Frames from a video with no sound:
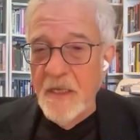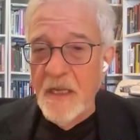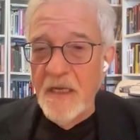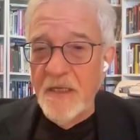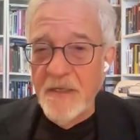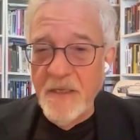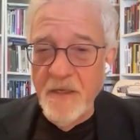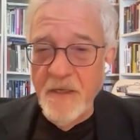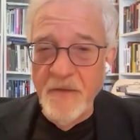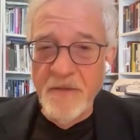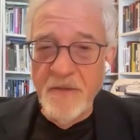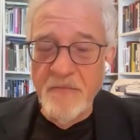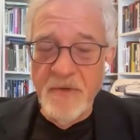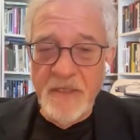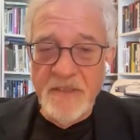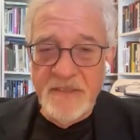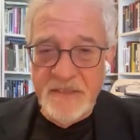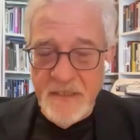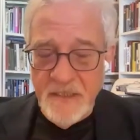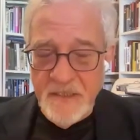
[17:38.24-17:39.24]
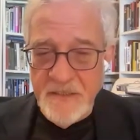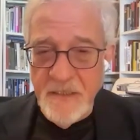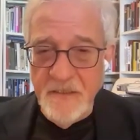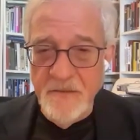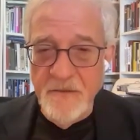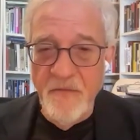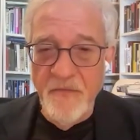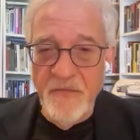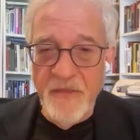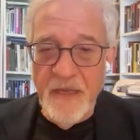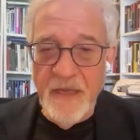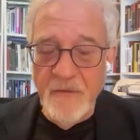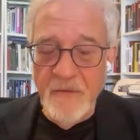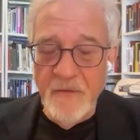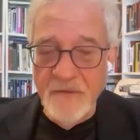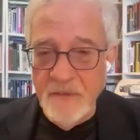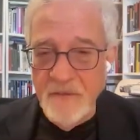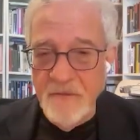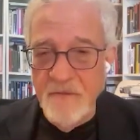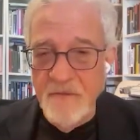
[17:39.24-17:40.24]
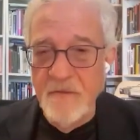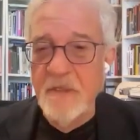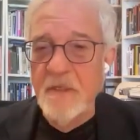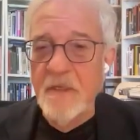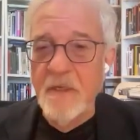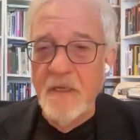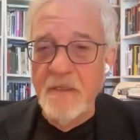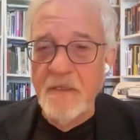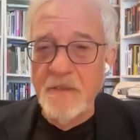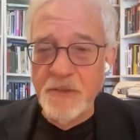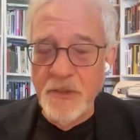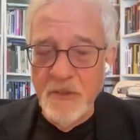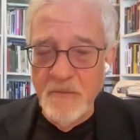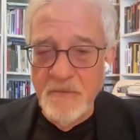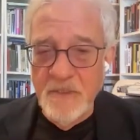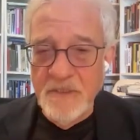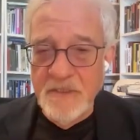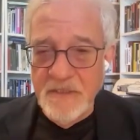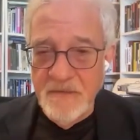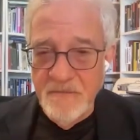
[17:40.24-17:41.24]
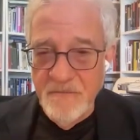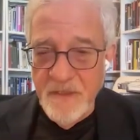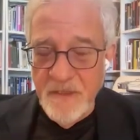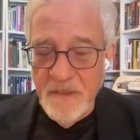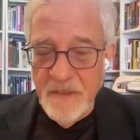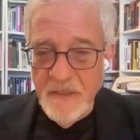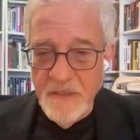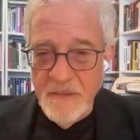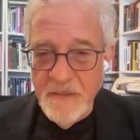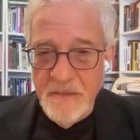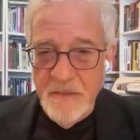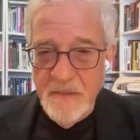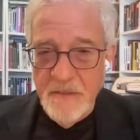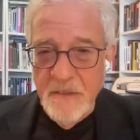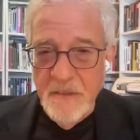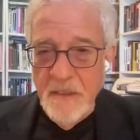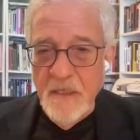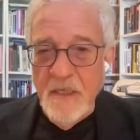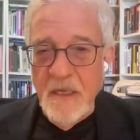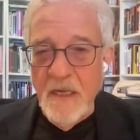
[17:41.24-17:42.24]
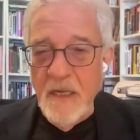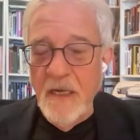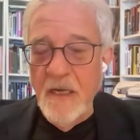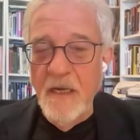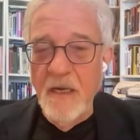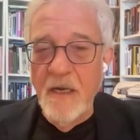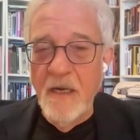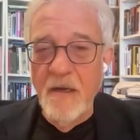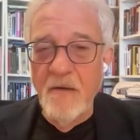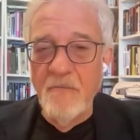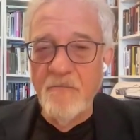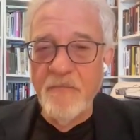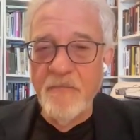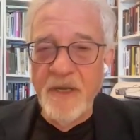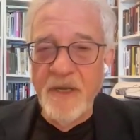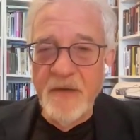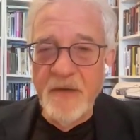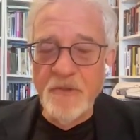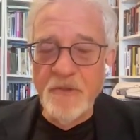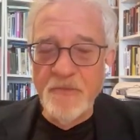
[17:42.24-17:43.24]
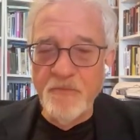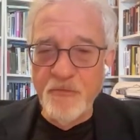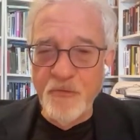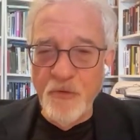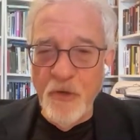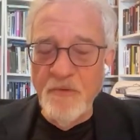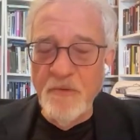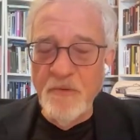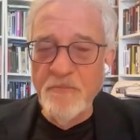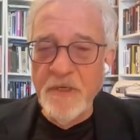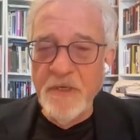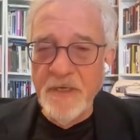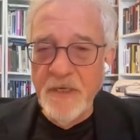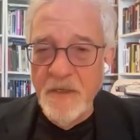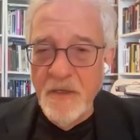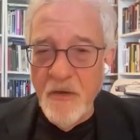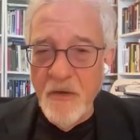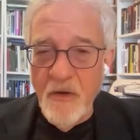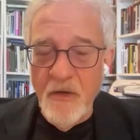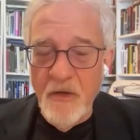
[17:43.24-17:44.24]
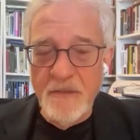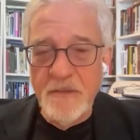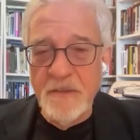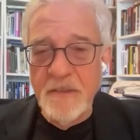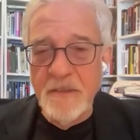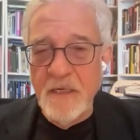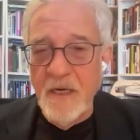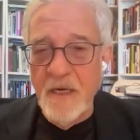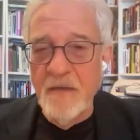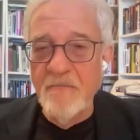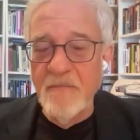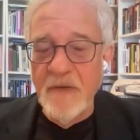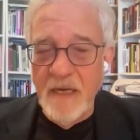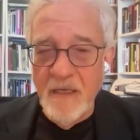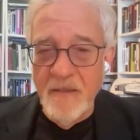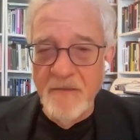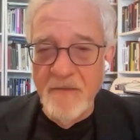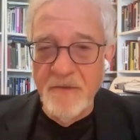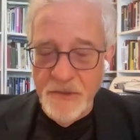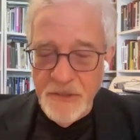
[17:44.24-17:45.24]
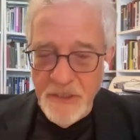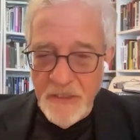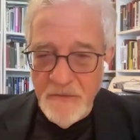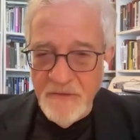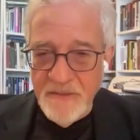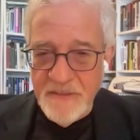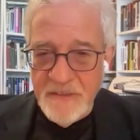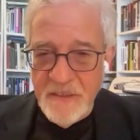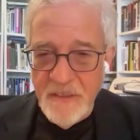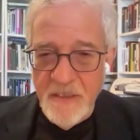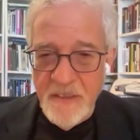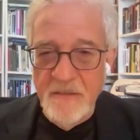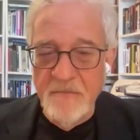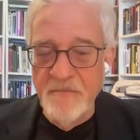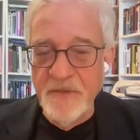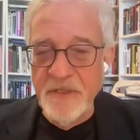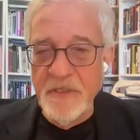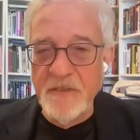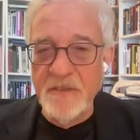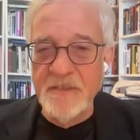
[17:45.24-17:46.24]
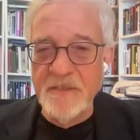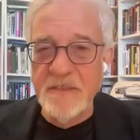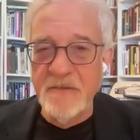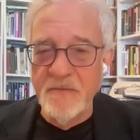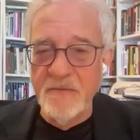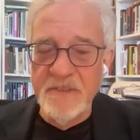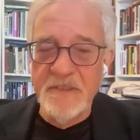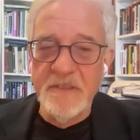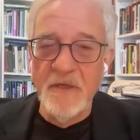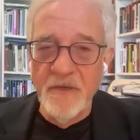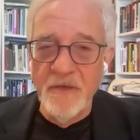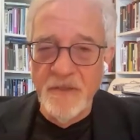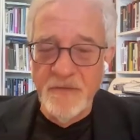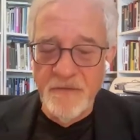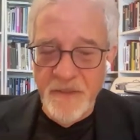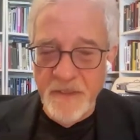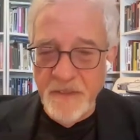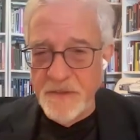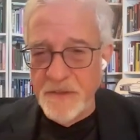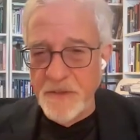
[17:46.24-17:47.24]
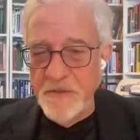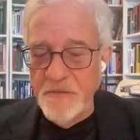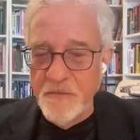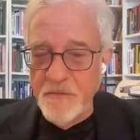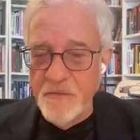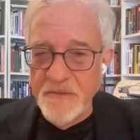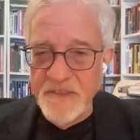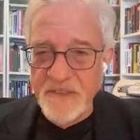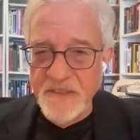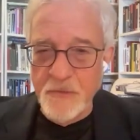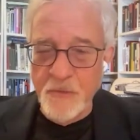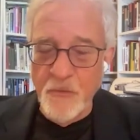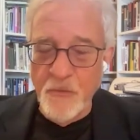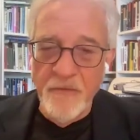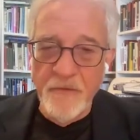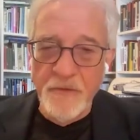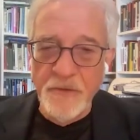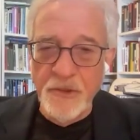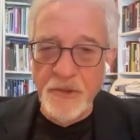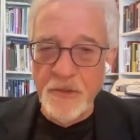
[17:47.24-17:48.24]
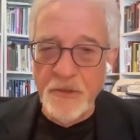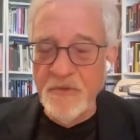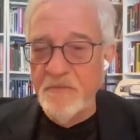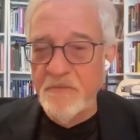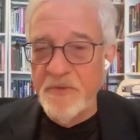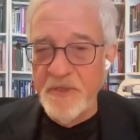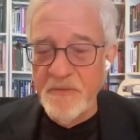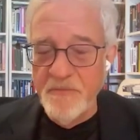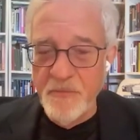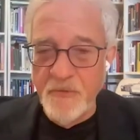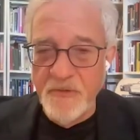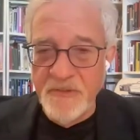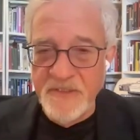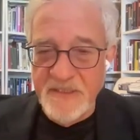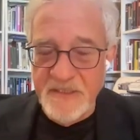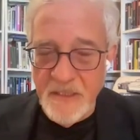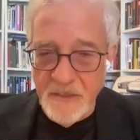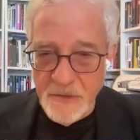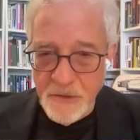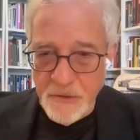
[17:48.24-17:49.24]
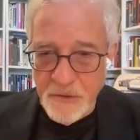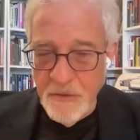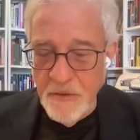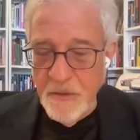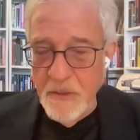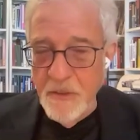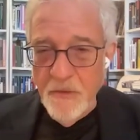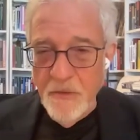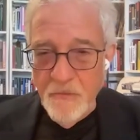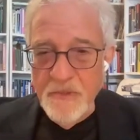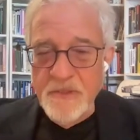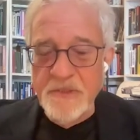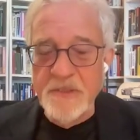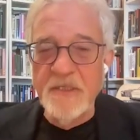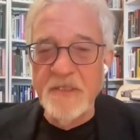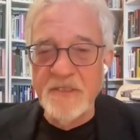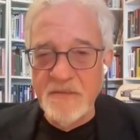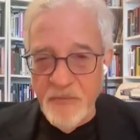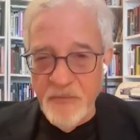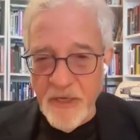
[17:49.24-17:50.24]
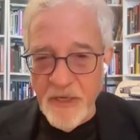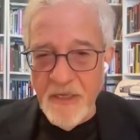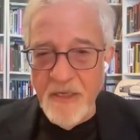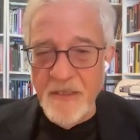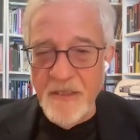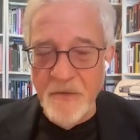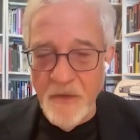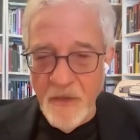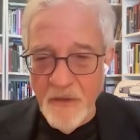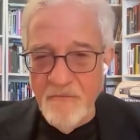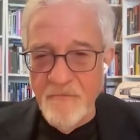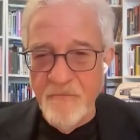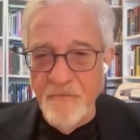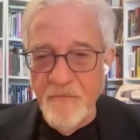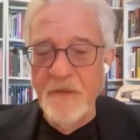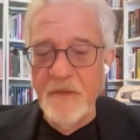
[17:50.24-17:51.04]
killed about 600,000 German civilians. But it would probably not come under genocide because there was no intention to destroy the German people as such, which is part of